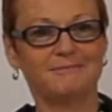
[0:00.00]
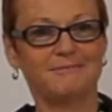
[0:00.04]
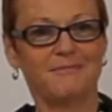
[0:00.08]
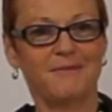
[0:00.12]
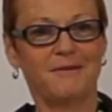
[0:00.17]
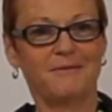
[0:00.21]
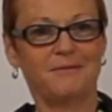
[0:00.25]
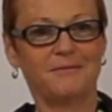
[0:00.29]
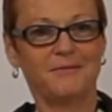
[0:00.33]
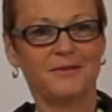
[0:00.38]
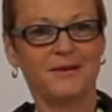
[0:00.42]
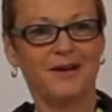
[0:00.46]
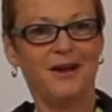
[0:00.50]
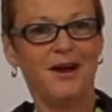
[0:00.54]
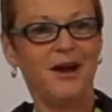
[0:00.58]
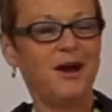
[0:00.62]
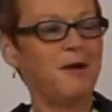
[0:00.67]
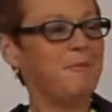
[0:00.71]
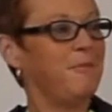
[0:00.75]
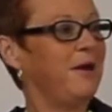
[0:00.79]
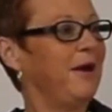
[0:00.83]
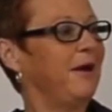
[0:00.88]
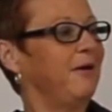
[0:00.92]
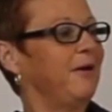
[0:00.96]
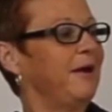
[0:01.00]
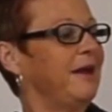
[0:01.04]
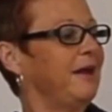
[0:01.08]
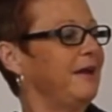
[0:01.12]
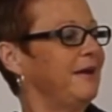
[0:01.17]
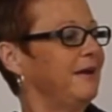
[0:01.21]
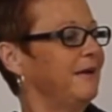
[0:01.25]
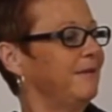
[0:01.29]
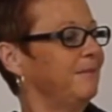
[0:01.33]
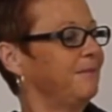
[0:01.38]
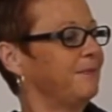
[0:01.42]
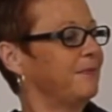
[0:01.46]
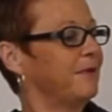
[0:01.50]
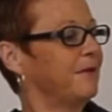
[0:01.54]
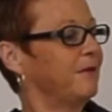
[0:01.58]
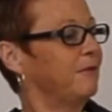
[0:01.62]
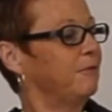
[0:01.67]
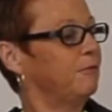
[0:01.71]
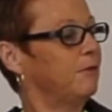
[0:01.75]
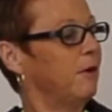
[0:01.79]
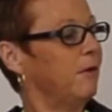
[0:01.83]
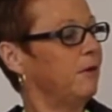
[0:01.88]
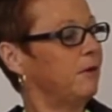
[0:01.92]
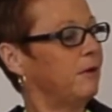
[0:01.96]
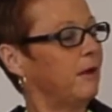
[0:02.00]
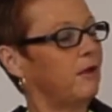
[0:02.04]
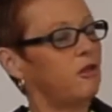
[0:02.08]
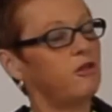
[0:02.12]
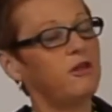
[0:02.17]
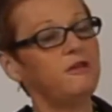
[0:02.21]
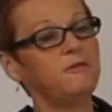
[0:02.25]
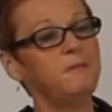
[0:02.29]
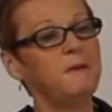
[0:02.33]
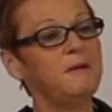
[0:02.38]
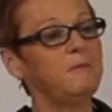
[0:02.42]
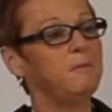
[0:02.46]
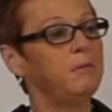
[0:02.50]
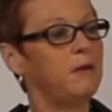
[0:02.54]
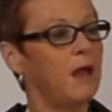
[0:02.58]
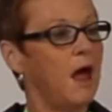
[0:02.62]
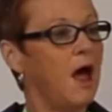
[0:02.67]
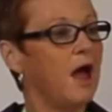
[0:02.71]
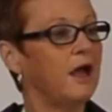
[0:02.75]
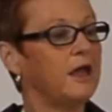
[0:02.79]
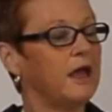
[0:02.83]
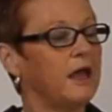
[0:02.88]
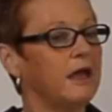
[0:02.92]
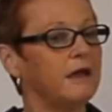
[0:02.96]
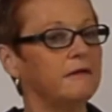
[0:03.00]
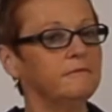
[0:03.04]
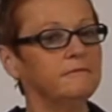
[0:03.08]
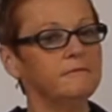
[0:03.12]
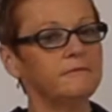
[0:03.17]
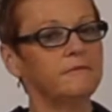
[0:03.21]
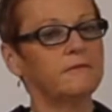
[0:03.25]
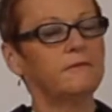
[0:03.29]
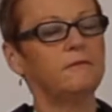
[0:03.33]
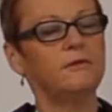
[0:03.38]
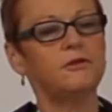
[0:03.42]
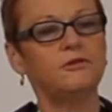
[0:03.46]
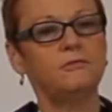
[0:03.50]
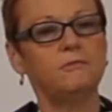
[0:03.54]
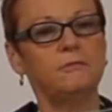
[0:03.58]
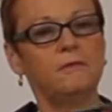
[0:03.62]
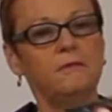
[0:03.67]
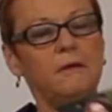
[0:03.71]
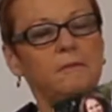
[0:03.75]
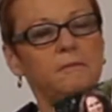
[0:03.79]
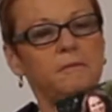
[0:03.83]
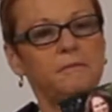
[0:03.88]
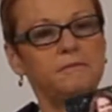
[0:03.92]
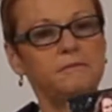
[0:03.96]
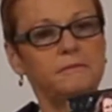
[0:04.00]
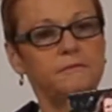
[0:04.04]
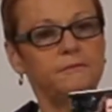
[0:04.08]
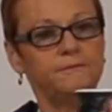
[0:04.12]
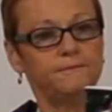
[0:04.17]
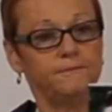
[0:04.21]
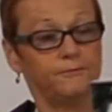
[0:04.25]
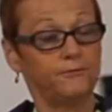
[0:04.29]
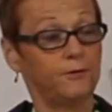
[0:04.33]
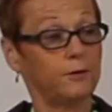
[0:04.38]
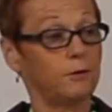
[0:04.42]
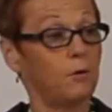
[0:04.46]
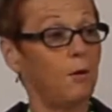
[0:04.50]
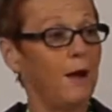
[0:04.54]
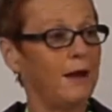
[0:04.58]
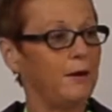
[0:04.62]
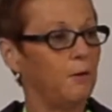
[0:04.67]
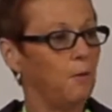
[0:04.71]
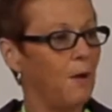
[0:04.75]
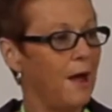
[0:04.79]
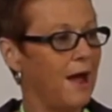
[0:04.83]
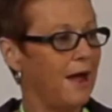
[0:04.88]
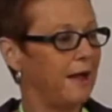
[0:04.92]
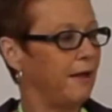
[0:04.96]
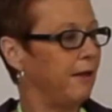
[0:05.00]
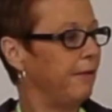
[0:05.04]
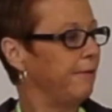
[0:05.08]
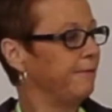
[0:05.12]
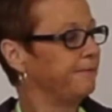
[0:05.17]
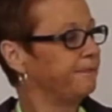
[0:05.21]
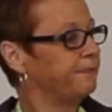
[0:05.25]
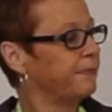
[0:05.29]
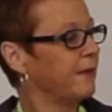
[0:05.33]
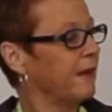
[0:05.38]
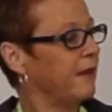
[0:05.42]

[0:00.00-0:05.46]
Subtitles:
Our Mary wrote, she's been blogging for quite a while.